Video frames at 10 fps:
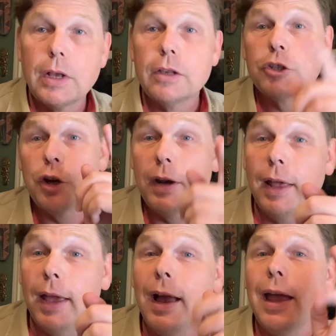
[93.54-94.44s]
So
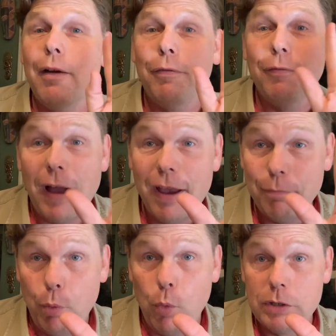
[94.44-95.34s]
today I have
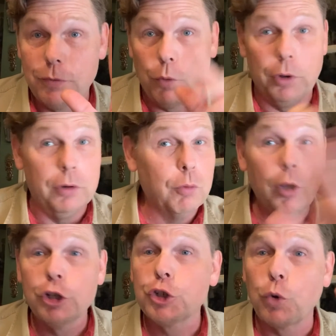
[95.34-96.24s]
5 points for you,
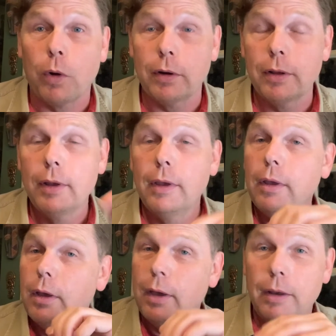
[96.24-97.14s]
real short.
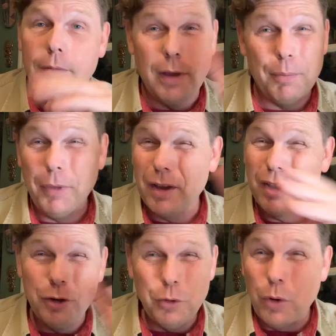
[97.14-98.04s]
And I'm not
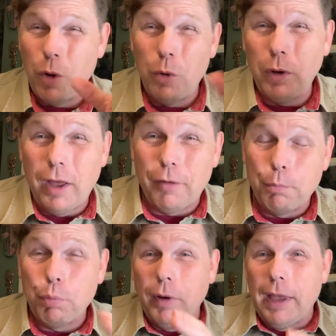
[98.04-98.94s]
going to do a whole lot
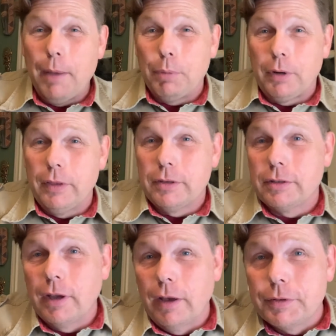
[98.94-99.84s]
of preamble to this
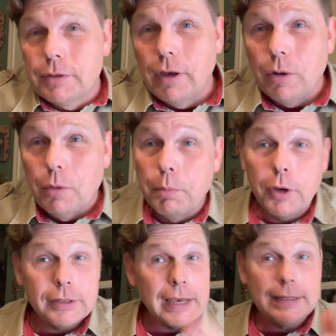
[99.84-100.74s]
stuff. So,
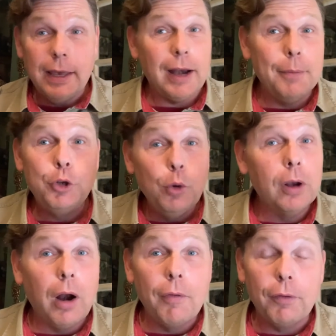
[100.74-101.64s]
because I said, I'm doing
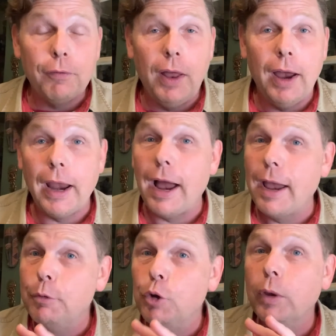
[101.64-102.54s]
it off the fly. I
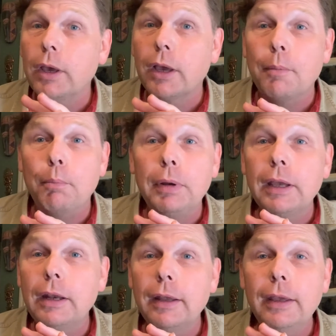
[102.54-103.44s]
am doing it
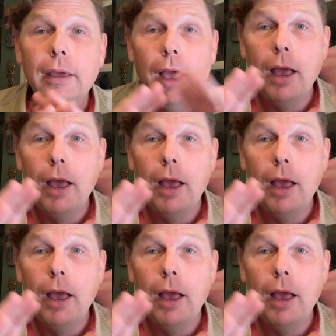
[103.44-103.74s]
completely,